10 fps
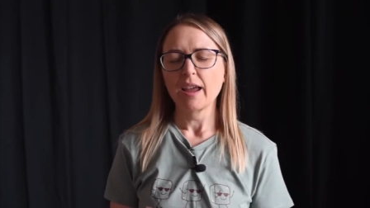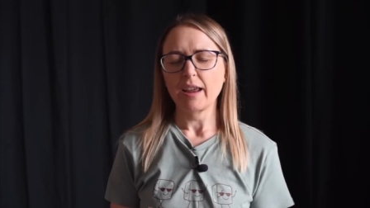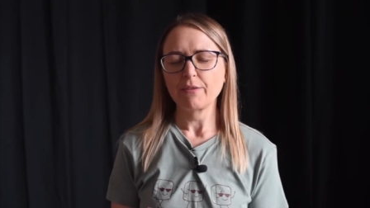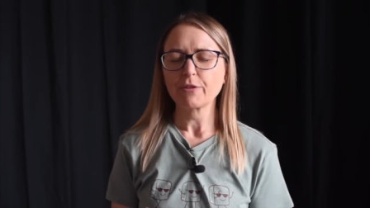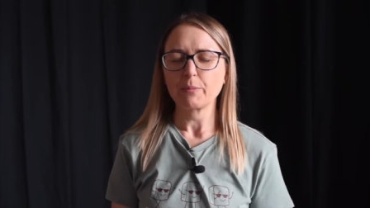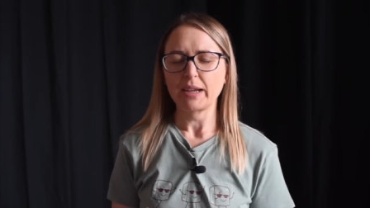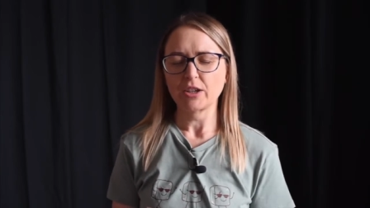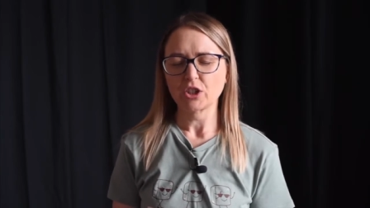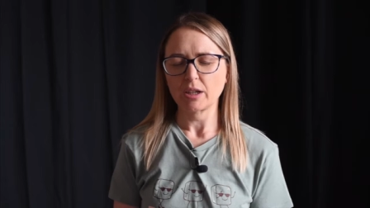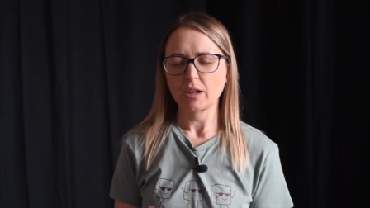
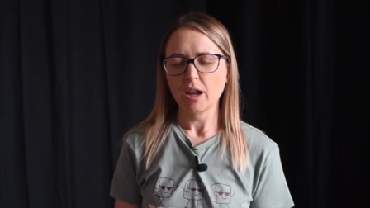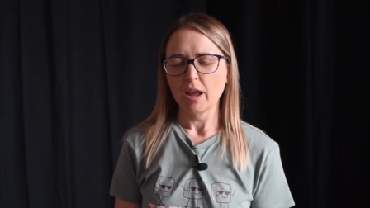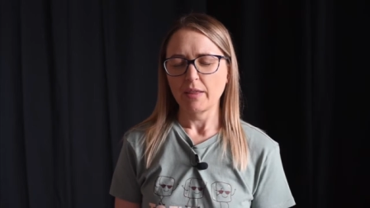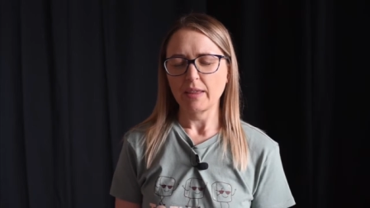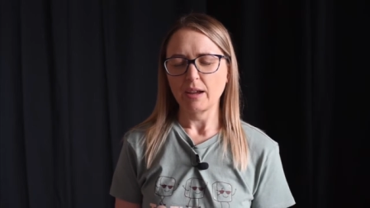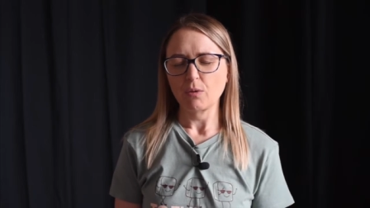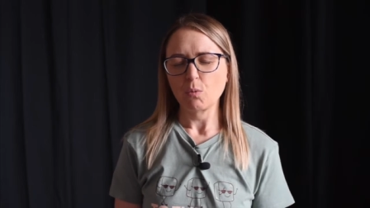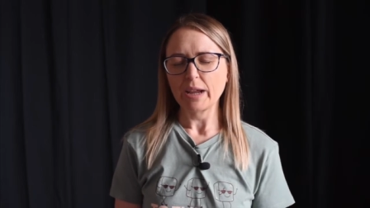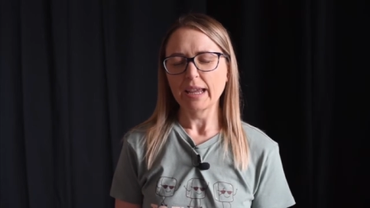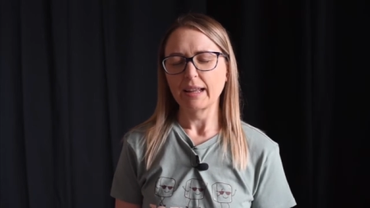information that
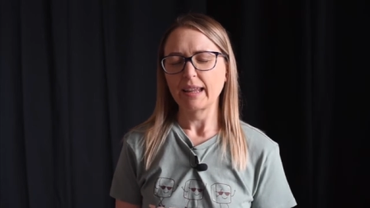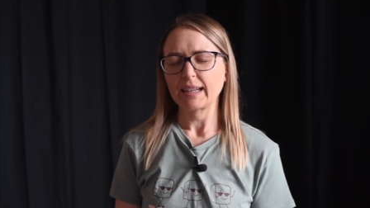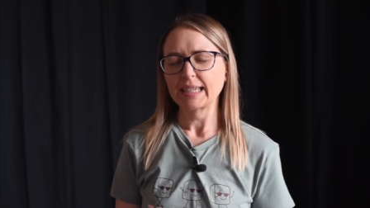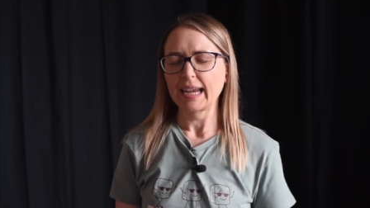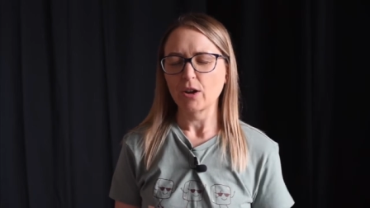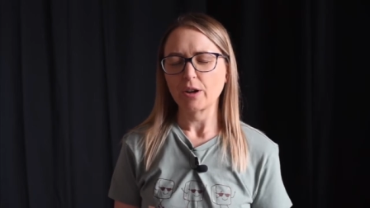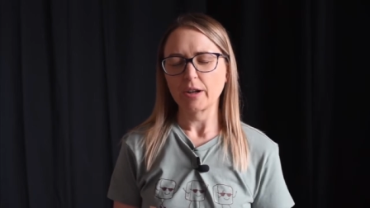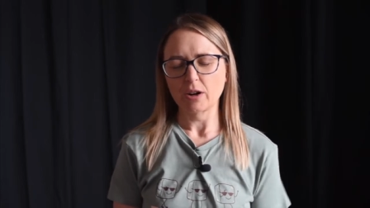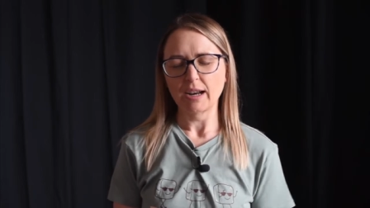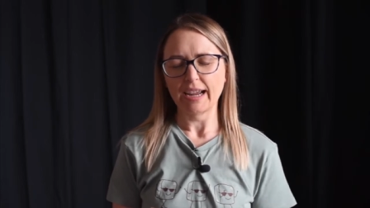we can then take on
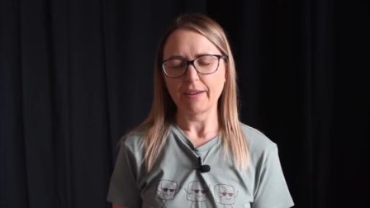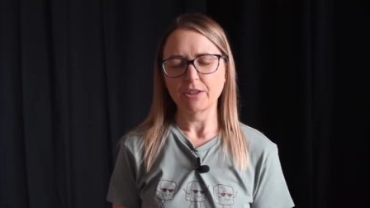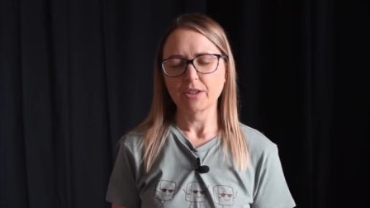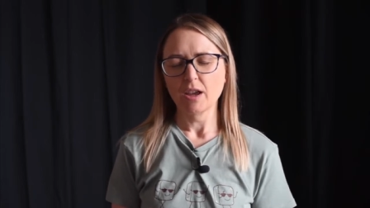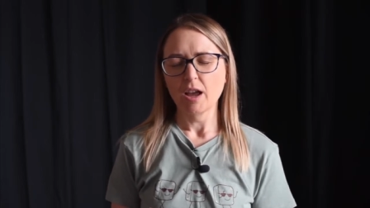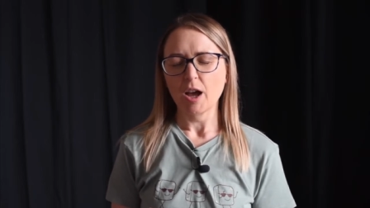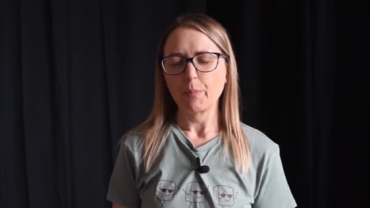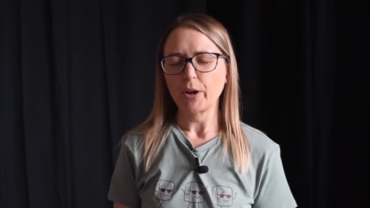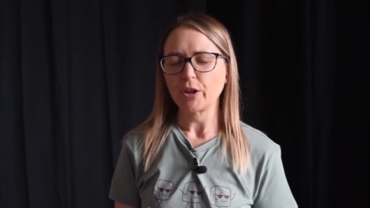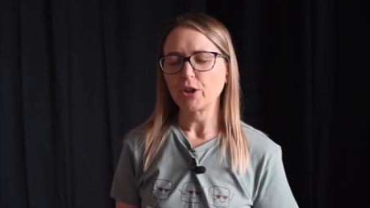in our lives
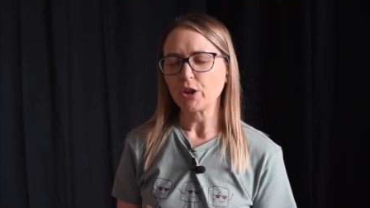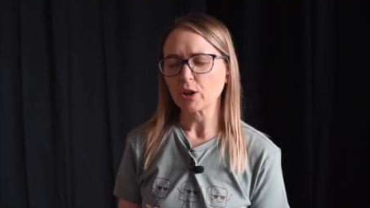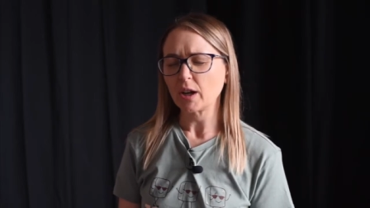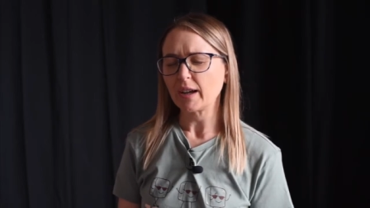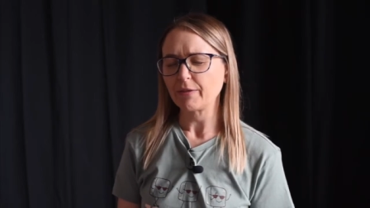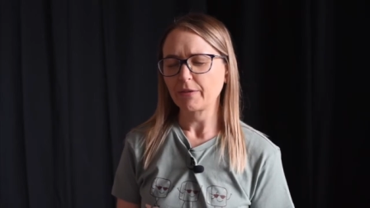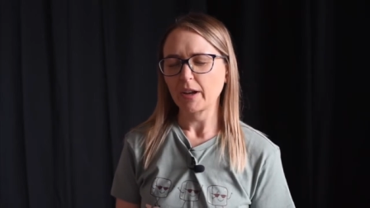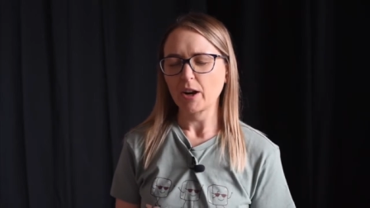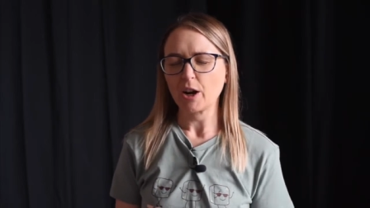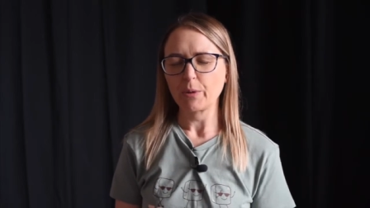about your love
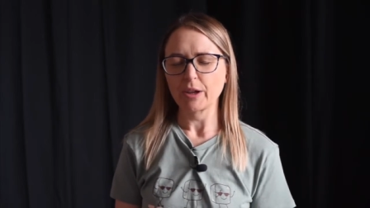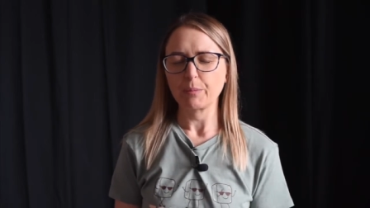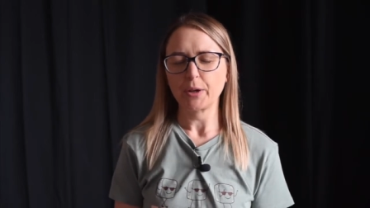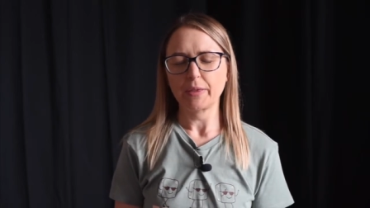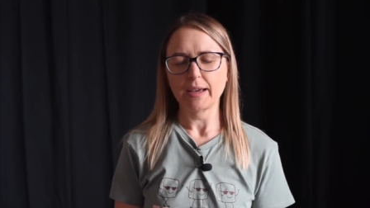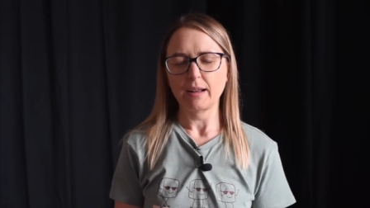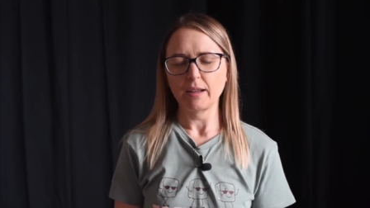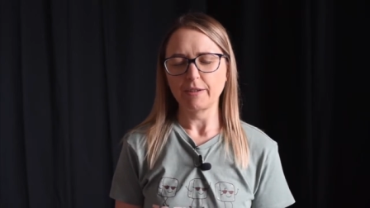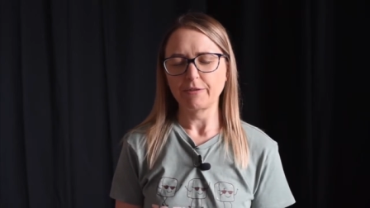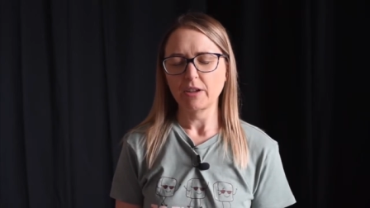and how we can put that
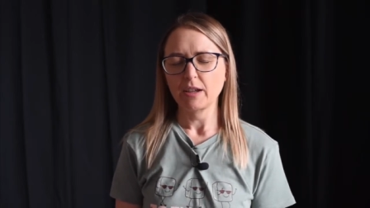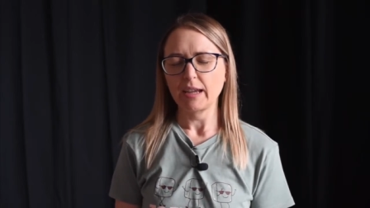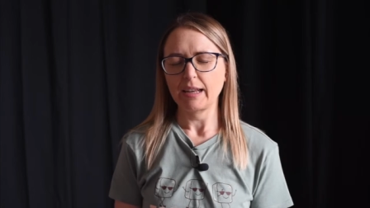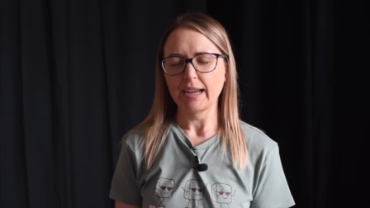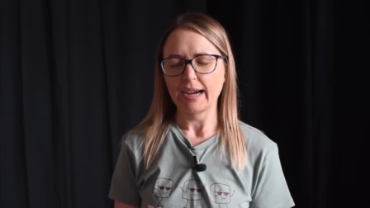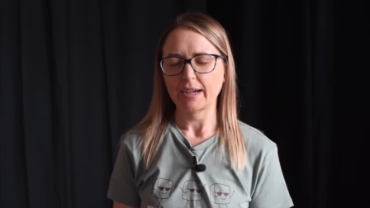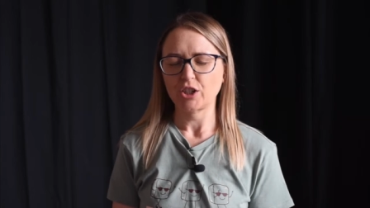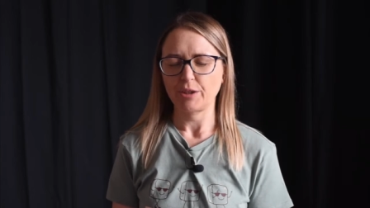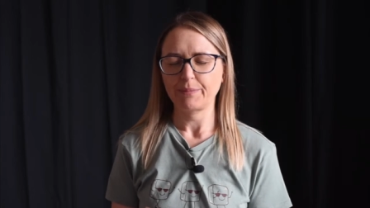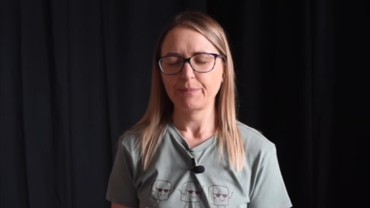love into
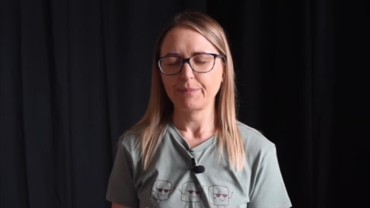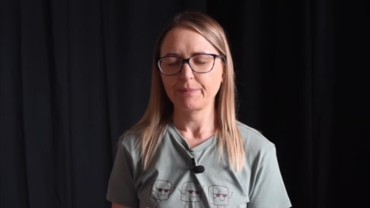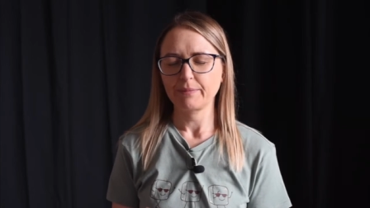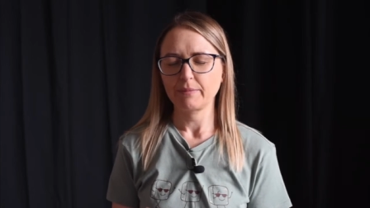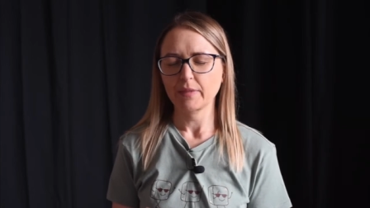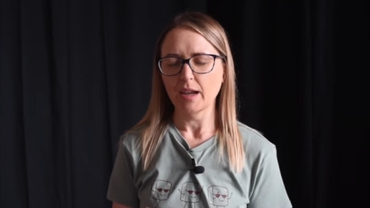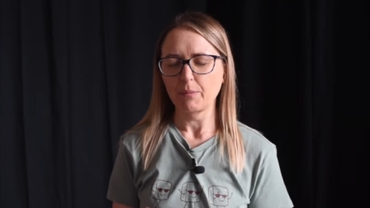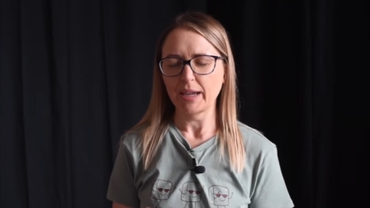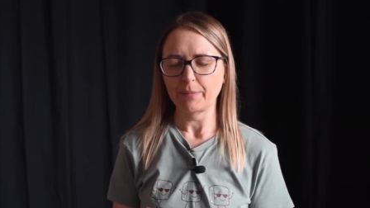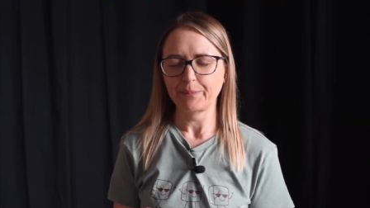action.
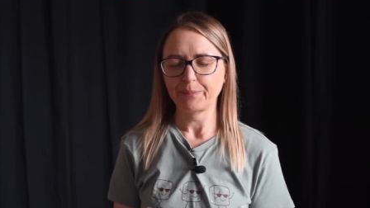Amen.